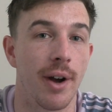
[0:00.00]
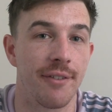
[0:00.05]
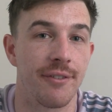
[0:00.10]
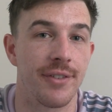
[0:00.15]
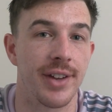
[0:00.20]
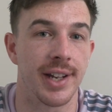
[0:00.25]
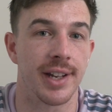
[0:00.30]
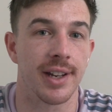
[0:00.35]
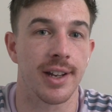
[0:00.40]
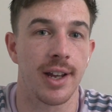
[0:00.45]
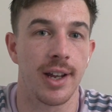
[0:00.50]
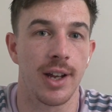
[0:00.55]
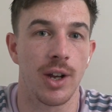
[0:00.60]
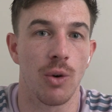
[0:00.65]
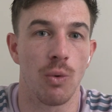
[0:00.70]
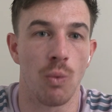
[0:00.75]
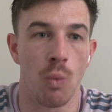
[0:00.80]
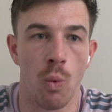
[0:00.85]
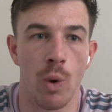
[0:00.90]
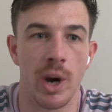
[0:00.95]
I think
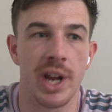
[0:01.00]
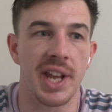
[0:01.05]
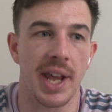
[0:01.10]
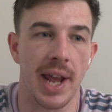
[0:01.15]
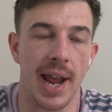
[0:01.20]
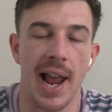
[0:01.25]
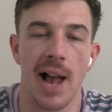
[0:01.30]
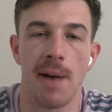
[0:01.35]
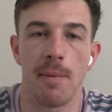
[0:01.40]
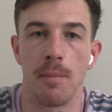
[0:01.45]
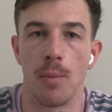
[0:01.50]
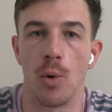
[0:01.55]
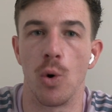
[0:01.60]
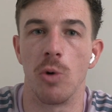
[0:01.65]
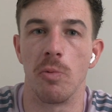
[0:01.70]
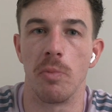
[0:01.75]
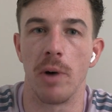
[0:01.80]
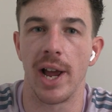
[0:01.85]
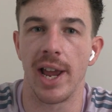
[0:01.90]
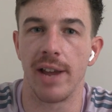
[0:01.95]
we get helped
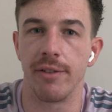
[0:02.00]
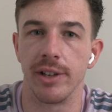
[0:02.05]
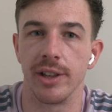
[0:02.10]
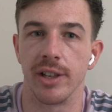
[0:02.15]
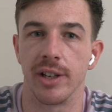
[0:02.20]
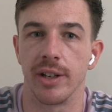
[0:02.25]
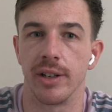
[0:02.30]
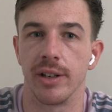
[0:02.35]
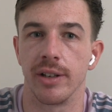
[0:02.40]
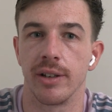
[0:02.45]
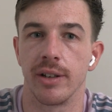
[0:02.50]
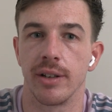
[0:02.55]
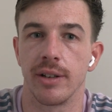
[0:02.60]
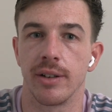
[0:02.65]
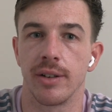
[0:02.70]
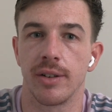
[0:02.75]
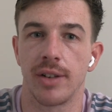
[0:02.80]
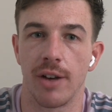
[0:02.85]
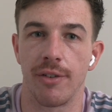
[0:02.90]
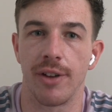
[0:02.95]
more by having the
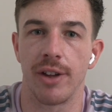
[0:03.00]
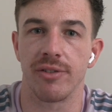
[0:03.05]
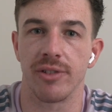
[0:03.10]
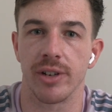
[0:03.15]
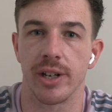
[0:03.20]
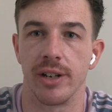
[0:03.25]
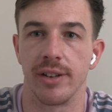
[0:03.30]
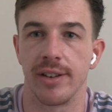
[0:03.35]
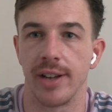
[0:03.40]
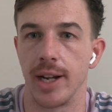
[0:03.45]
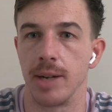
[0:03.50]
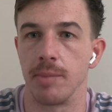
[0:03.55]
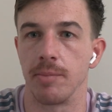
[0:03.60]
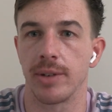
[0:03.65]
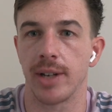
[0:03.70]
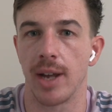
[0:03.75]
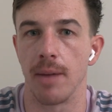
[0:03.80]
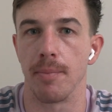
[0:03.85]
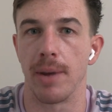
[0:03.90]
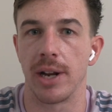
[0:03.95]
South African
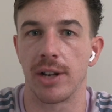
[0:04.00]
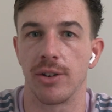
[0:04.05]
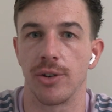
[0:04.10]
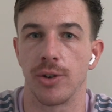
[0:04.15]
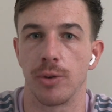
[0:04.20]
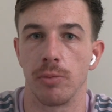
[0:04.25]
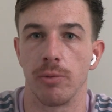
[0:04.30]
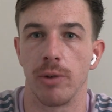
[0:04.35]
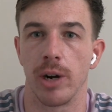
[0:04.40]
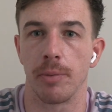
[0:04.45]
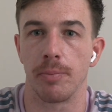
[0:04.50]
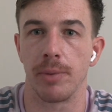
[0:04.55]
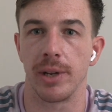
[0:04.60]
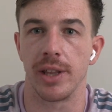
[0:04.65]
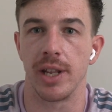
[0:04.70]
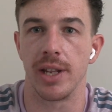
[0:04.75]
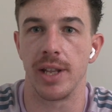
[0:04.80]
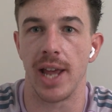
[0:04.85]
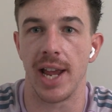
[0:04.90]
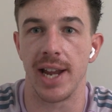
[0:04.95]
teams come back to Super Rugby
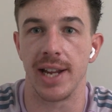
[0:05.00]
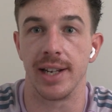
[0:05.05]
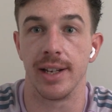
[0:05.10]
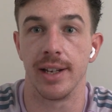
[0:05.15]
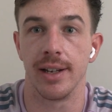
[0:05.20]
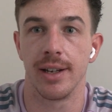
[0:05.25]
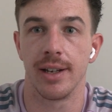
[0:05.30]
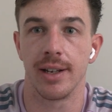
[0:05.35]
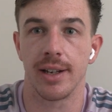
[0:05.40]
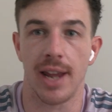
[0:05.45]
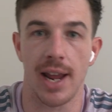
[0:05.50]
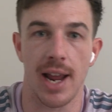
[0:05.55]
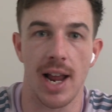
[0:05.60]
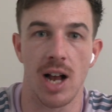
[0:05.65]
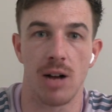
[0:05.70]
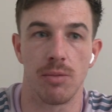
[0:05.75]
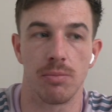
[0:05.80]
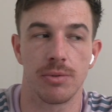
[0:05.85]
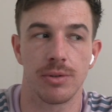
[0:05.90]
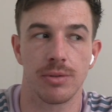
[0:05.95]
than they get
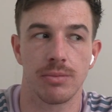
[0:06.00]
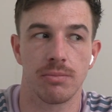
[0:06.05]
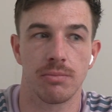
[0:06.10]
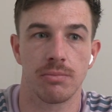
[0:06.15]
helped.